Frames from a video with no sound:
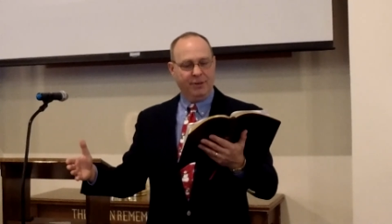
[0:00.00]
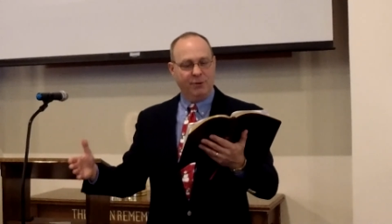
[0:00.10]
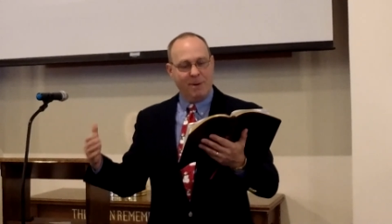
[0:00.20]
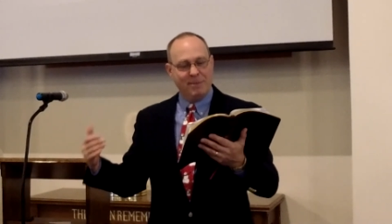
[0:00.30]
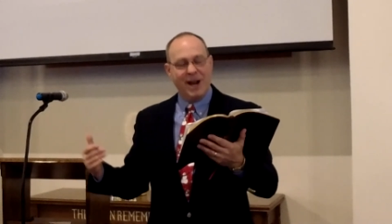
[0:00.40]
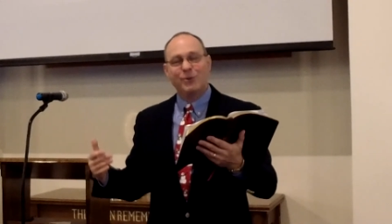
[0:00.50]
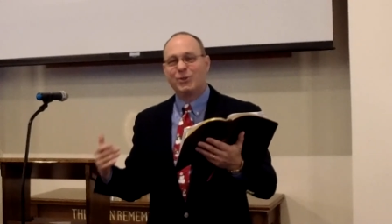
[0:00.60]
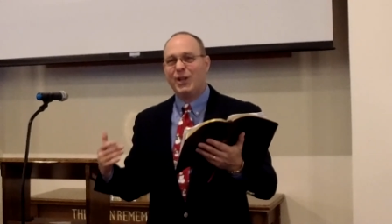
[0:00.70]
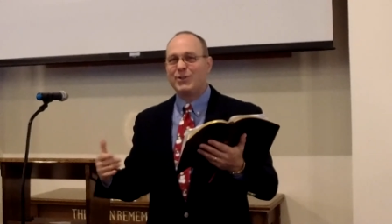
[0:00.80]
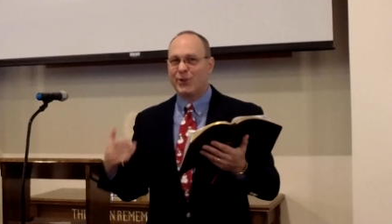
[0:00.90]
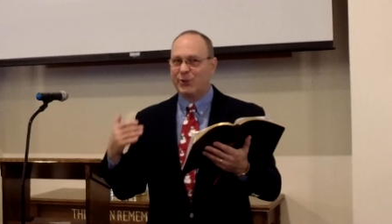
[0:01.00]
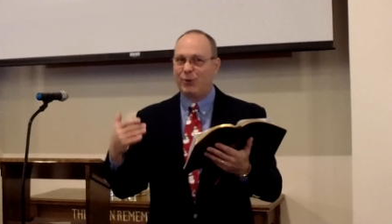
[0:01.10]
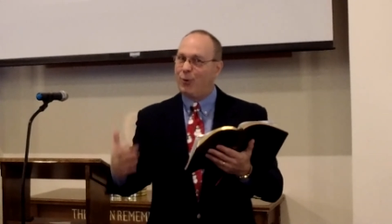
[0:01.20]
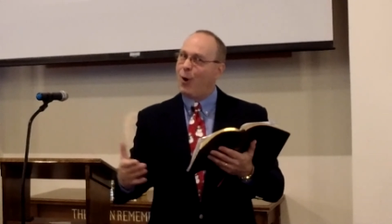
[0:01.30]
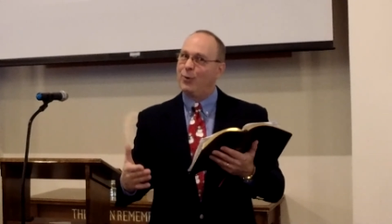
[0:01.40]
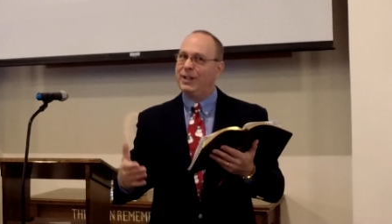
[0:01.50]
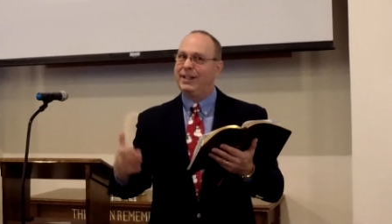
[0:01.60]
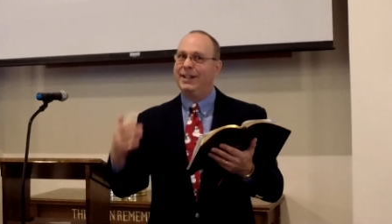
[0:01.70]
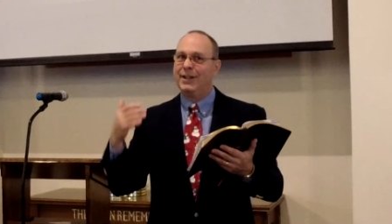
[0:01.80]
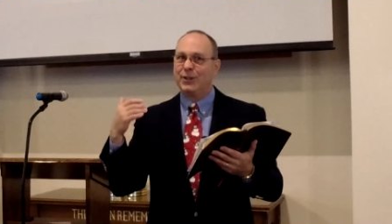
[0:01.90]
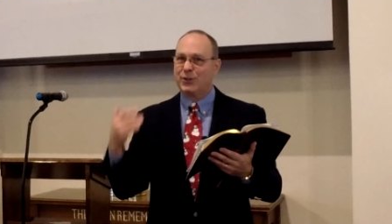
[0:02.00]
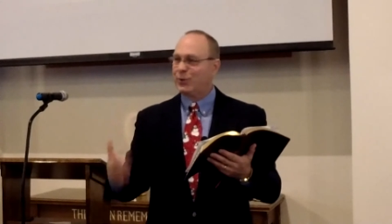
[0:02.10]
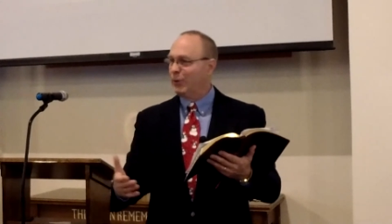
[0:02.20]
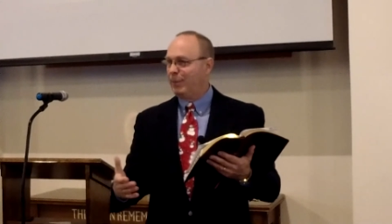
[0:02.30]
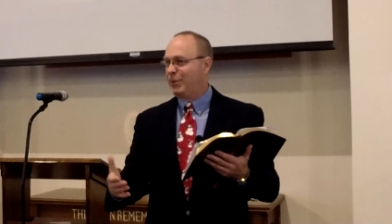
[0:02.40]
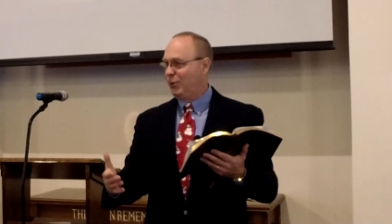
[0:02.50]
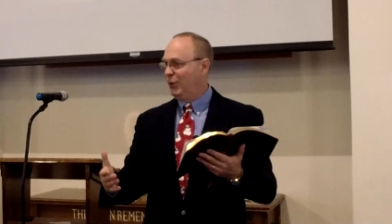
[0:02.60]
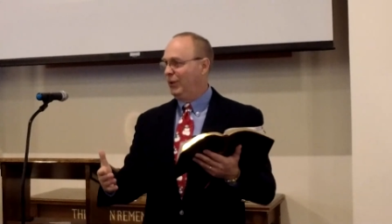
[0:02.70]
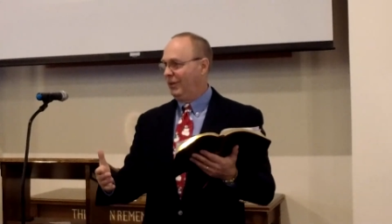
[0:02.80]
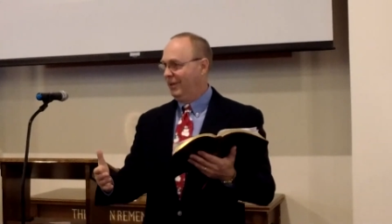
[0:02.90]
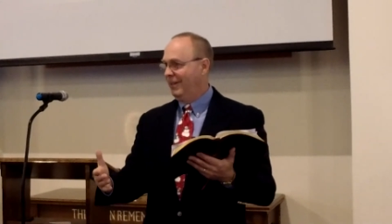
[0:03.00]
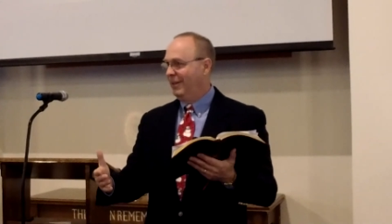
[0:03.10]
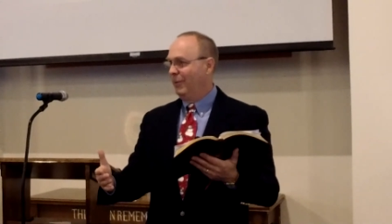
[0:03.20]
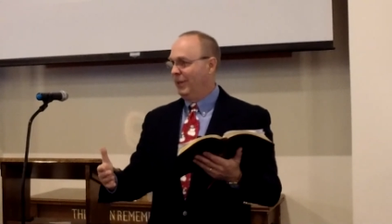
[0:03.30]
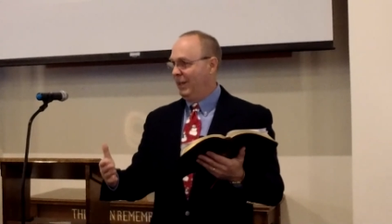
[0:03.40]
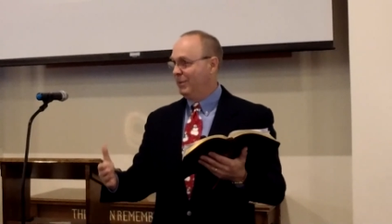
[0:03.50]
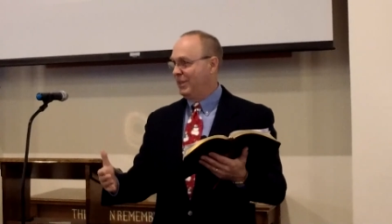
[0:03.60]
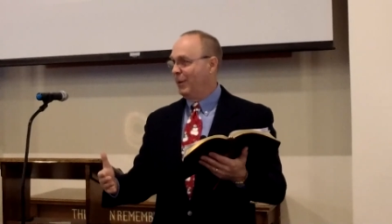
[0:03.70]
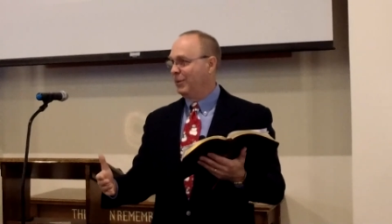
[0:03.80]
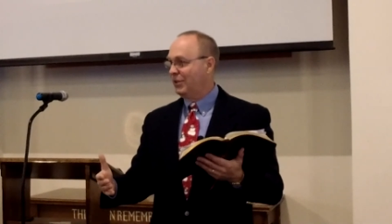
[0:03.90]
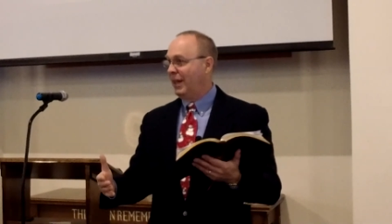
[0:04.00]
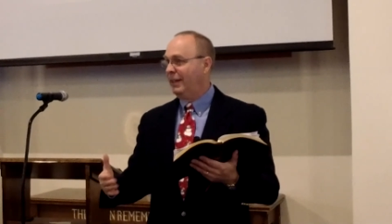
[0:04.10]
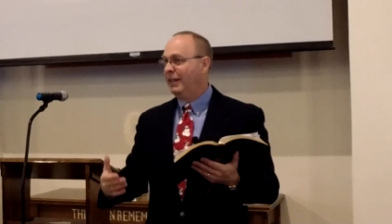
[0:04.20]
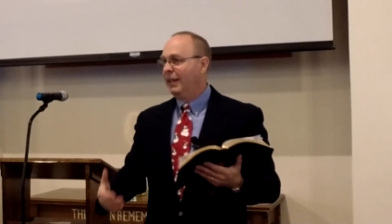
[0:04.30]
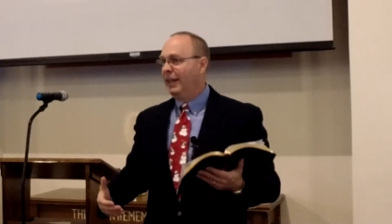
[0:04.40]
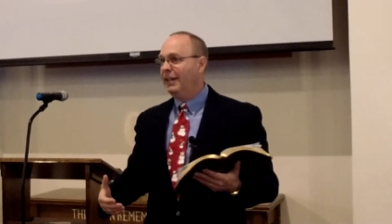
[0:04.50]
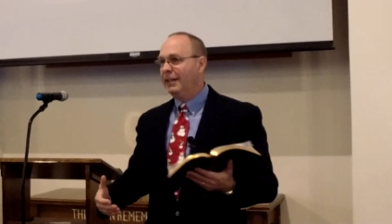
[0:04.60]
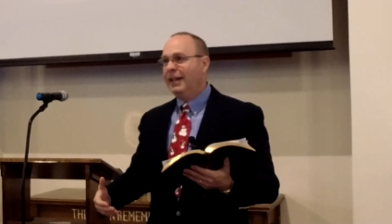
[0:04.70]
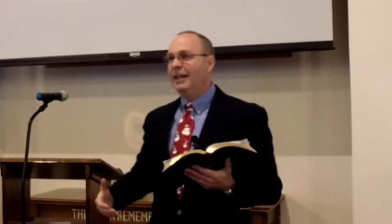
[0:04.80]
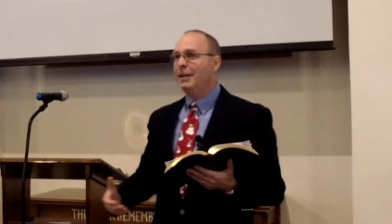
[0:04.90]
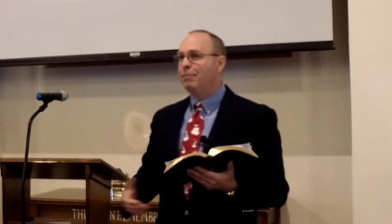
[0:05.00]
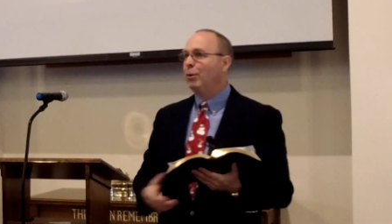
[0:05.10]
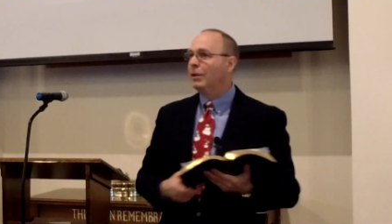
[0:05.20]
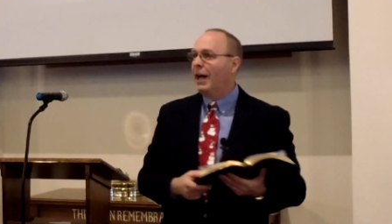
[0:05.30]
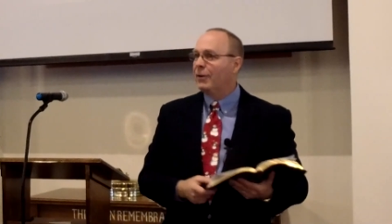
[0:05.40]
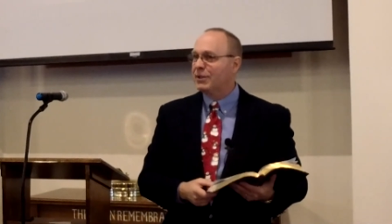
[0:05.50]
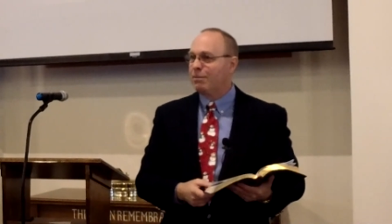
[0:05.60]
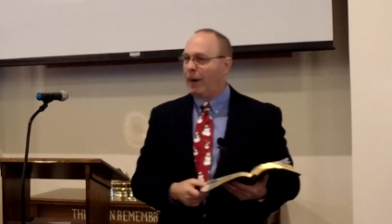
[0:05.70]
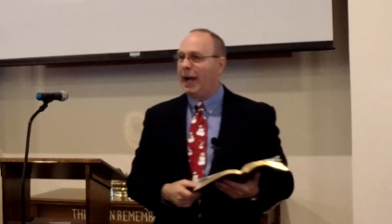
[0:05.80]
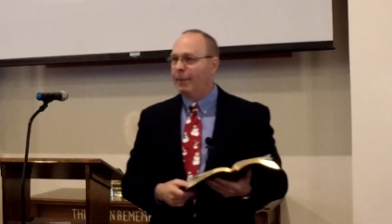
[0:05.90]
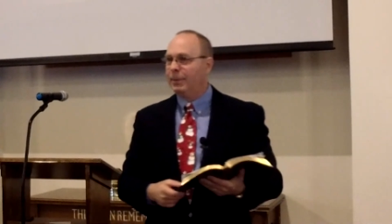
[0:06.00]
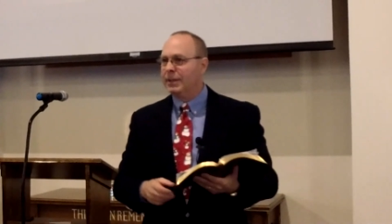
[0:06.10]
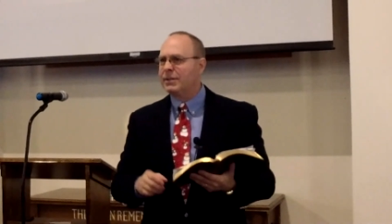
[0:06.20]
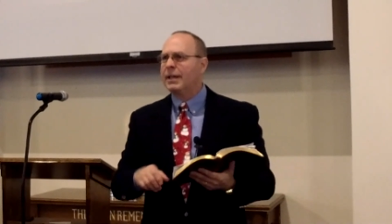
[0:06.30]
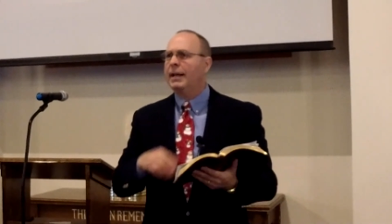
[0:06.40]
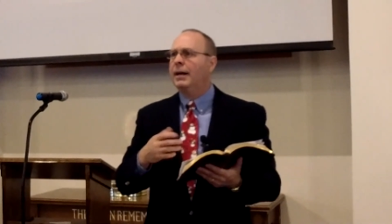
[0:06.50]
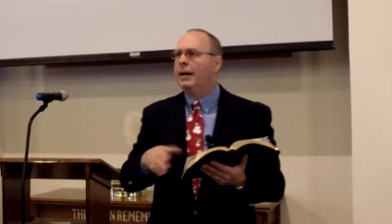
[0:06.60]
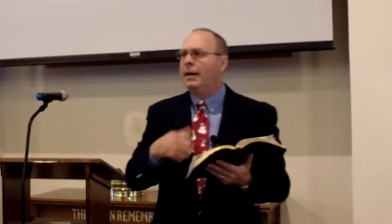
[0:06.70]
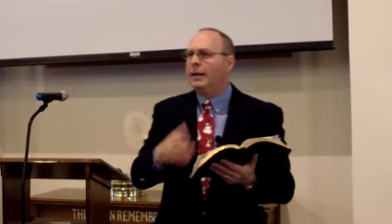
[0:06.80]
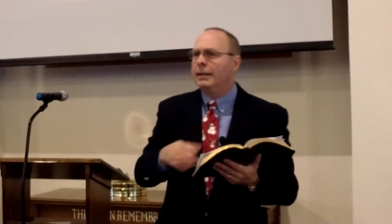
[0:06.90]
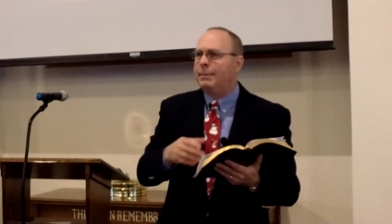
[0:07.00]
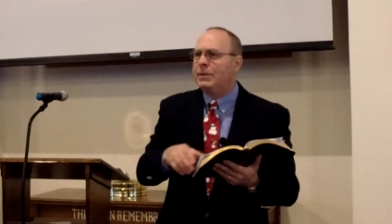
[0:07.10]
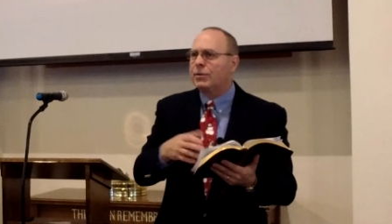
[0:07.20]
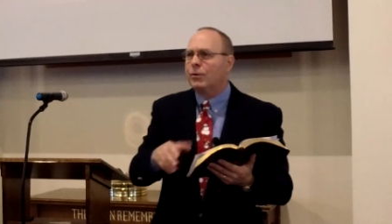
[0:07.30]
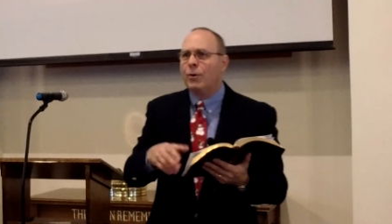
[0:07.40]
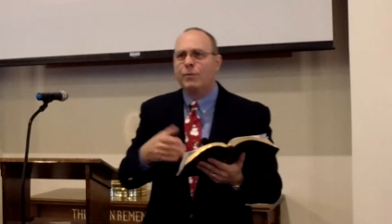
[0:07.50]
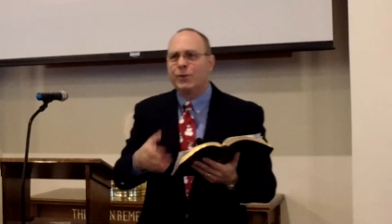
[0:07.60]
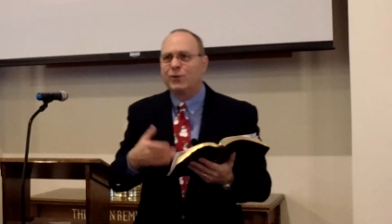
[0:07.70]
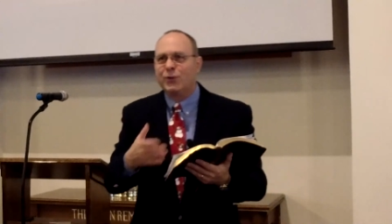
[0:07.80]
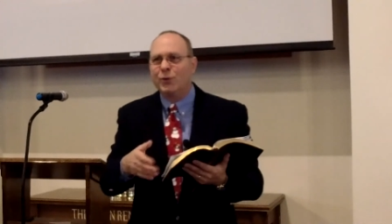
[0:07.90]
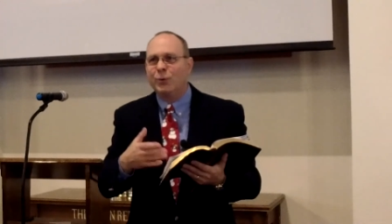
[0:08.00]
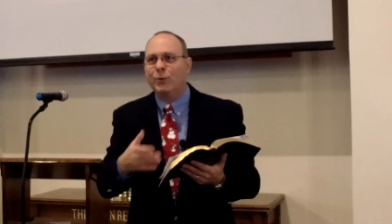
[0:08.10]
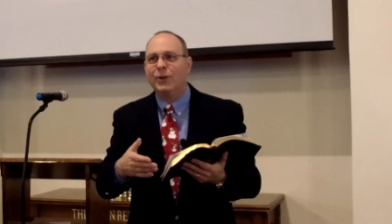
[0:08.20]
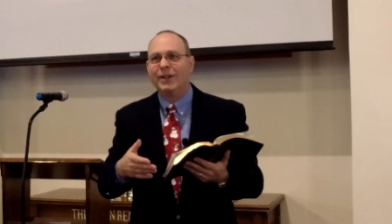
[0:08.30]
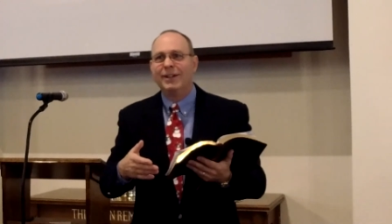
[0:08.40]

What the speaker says: You remember how Jesus quoted Scripture when he was there with Satan? He didn't pull out his Bible and say, let me turn over to...